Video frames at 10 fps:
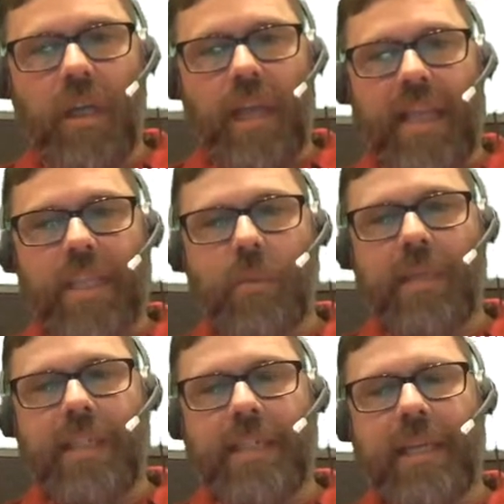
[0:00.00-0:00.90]
and that's what
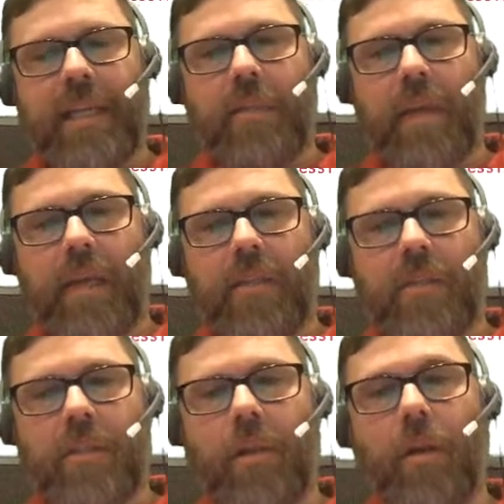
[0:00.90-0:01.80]
these git
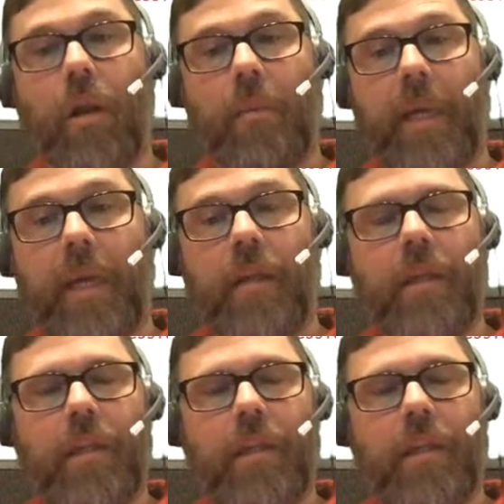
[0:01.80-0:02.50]
commands are all about.